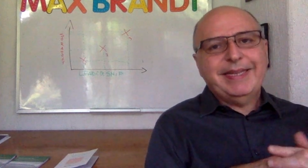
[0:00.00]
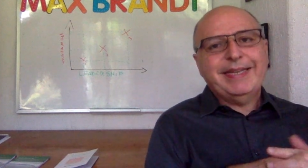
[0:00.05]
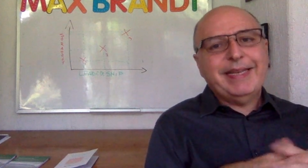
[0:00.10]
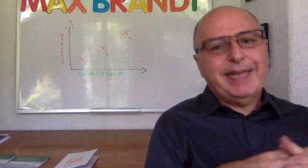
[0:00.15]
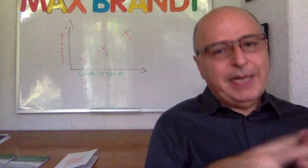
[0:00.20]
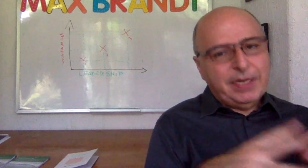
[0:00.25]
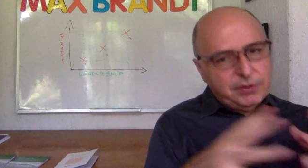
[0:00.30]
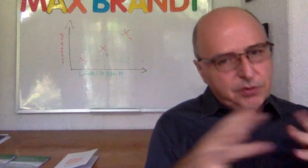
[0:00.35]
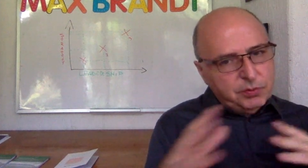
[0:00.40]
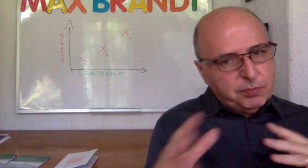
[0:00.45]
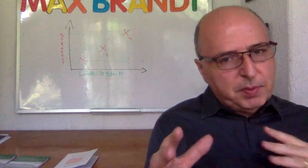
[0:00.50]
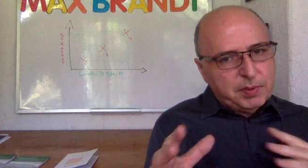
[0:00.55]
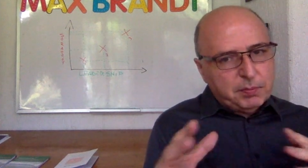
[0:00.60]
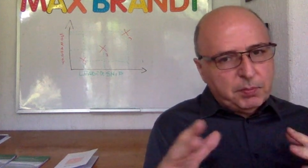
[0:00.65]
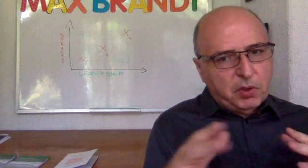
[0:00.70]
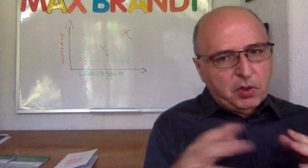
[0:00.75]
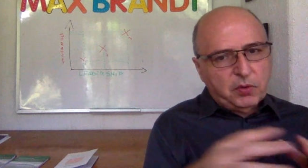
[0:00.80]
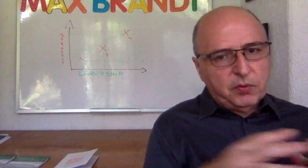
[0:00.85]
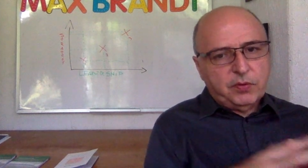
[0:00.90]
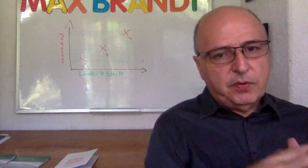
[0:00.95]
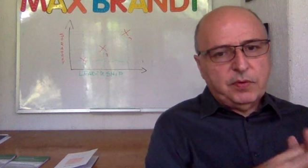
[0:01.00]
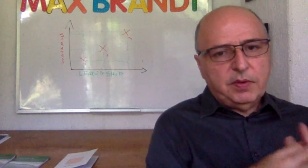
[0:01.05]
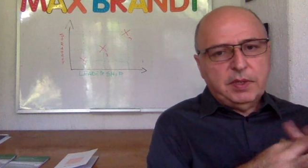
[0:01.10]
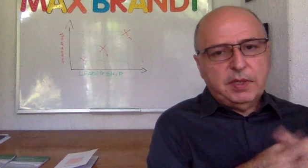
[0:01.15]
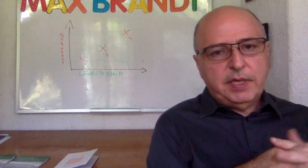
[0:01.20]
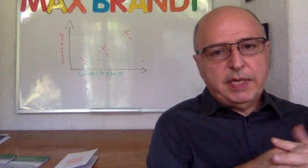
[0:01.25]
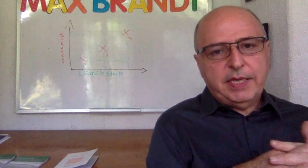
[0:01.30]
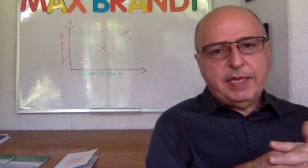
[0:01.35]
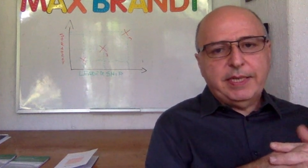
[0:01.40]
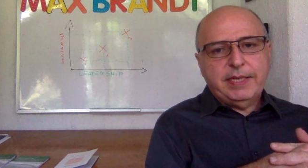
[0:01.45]
It has to be both.
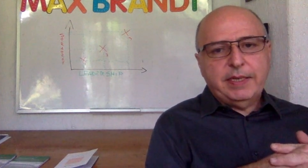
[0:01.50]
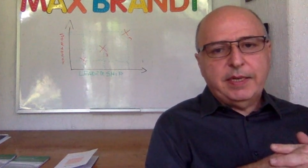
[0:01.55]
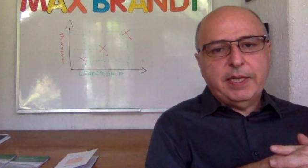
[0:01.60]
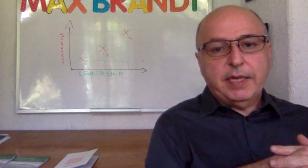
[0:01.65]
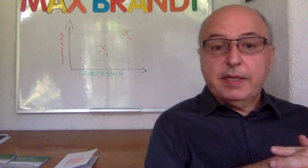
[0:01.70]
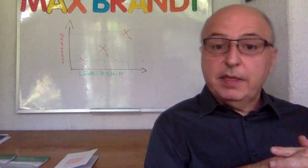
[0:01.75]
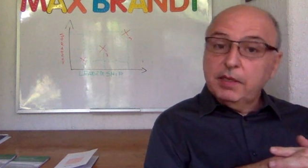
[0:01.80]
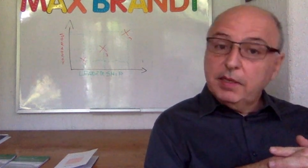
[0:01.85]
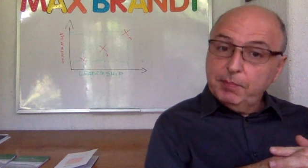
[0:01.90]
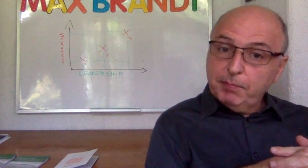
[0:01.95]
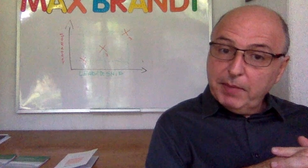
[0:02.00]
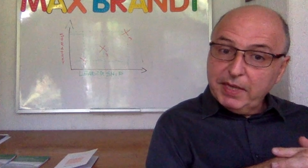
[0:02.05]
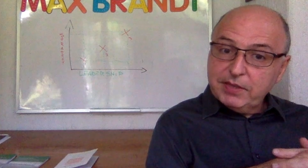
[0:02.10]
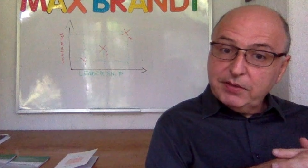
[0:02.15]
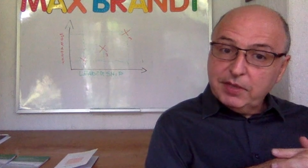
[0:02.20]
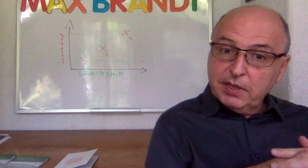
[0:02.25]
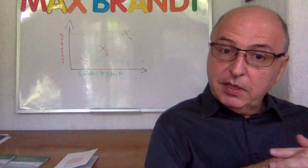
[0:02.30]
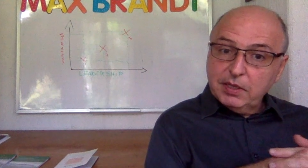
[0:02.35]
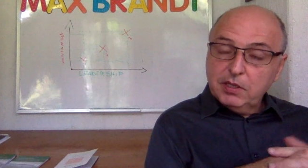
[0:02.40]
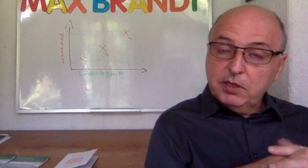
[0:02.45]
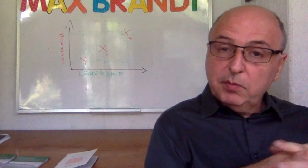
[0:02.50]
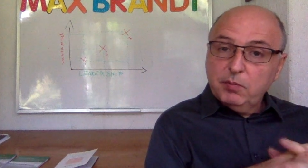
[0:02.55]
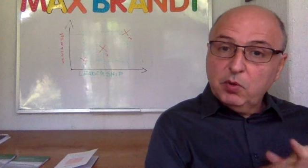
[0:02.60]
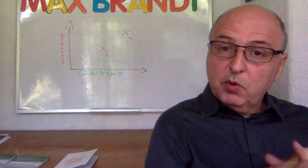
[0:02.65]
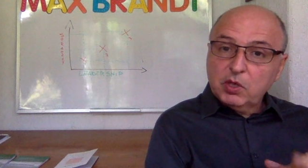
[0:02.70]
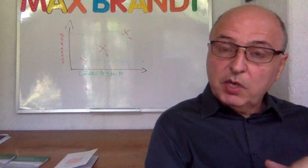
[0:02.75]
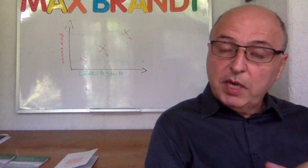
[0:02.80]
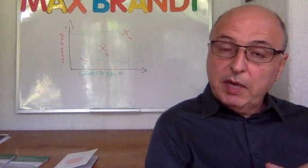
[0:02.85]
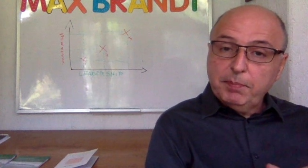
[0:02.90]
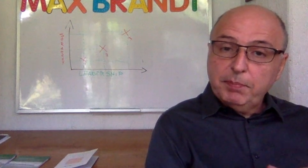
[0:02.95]
And it makes it a little
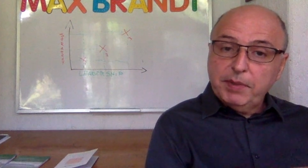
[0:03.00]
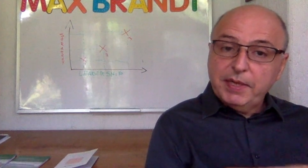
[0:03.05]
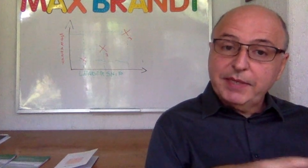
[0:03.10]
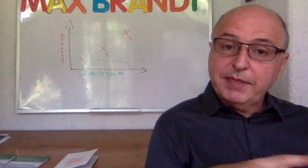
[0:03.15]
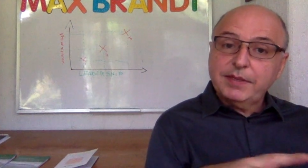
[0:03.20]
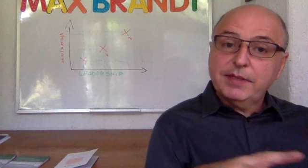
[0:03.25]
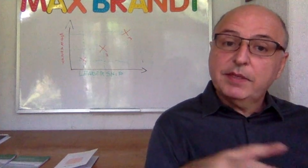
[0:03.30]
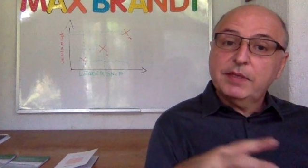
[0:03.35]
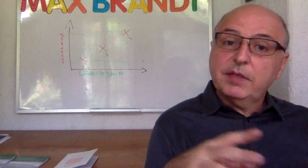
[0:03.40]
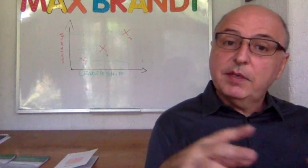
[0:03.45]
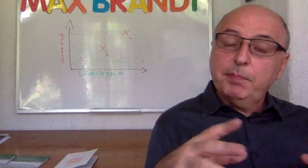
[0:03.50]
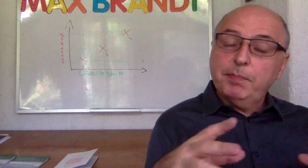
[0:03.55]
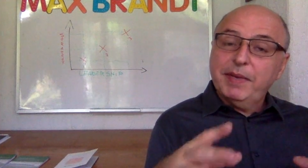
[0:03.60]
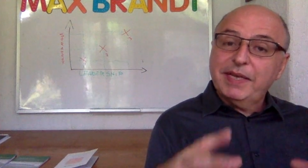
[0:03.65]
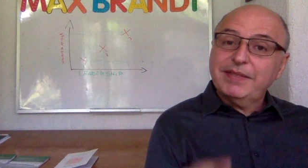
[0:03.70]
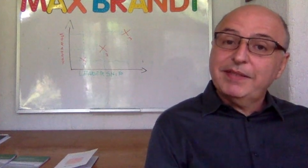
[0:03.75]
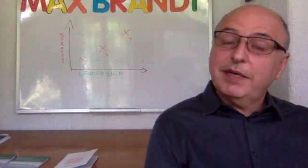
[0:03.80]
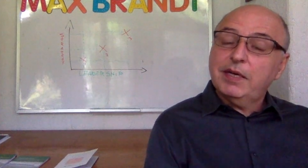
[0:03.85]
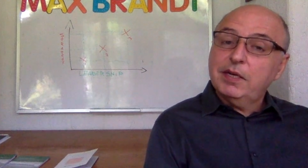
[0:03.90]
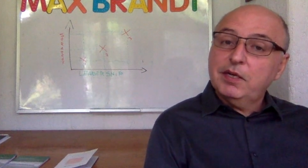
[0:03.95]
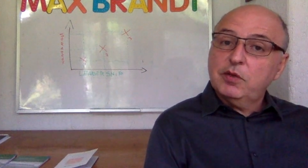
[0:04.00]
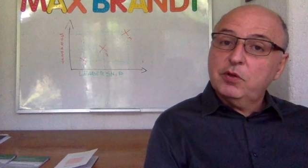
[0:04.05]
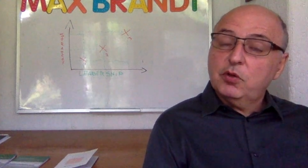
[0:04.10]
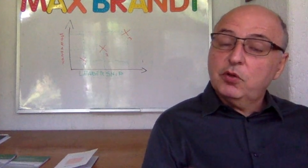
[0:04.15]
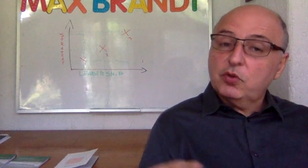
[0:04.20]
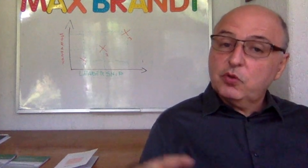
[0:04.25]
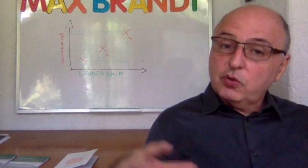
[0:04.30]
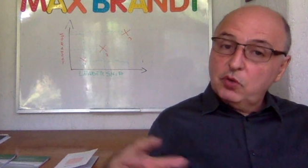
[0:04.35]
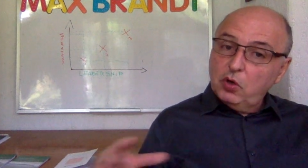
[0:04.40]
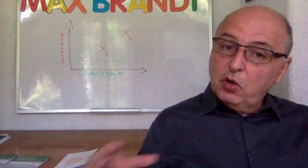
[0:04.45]
more complex. It makes it a
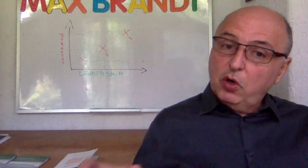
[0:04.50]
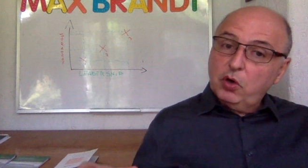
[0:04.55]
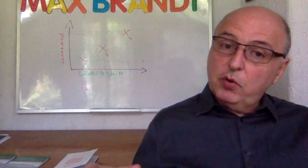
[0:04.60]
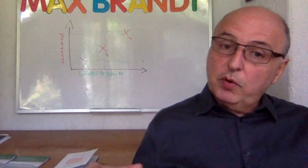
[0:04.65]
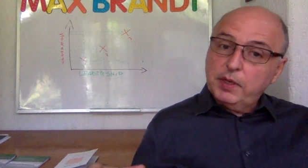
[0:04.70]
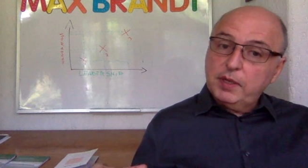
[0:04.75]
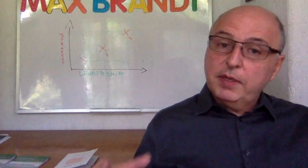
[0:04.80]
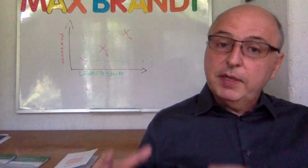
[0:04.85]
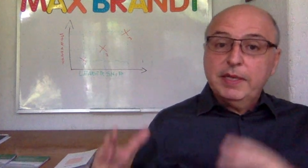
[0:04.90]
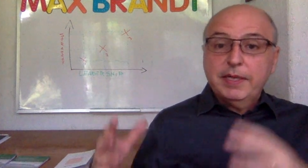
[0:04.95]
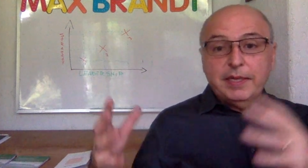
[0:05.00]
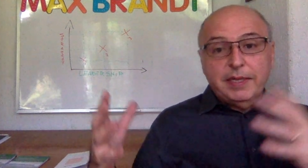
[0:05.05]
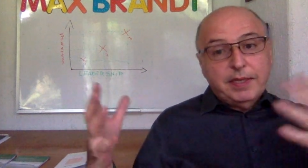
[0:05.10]
little slower.